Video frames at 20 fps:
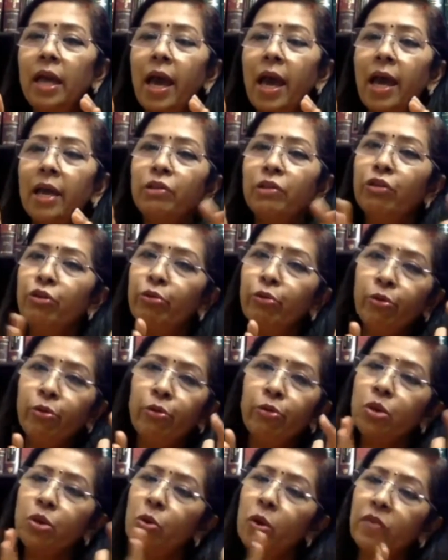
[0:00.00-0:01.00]
Act, you
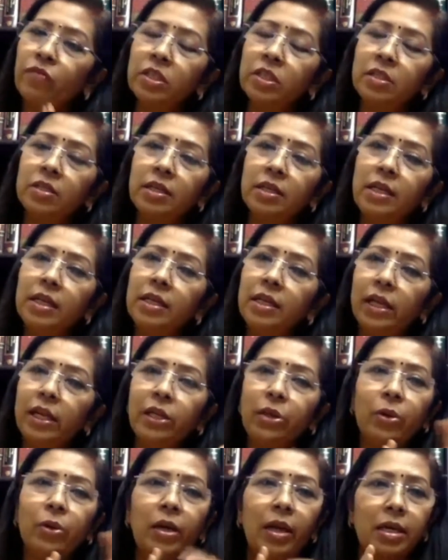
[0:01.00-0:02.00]
have studied in
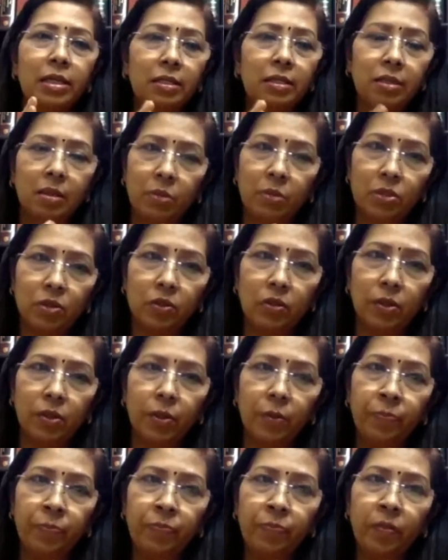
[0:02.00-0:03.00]
your last semester,
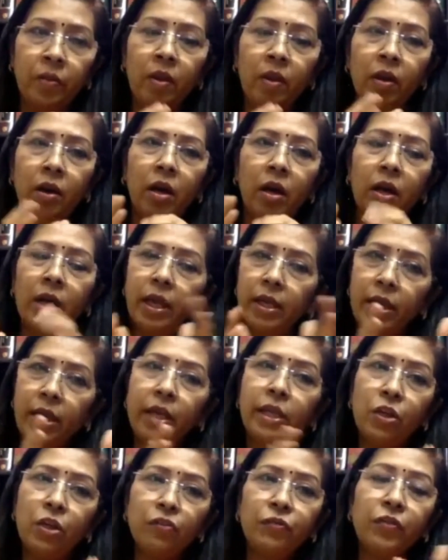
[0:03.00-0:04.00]

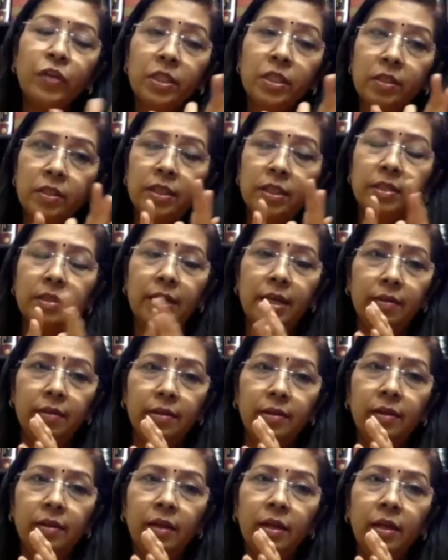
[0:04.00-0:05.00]
in your first year rather.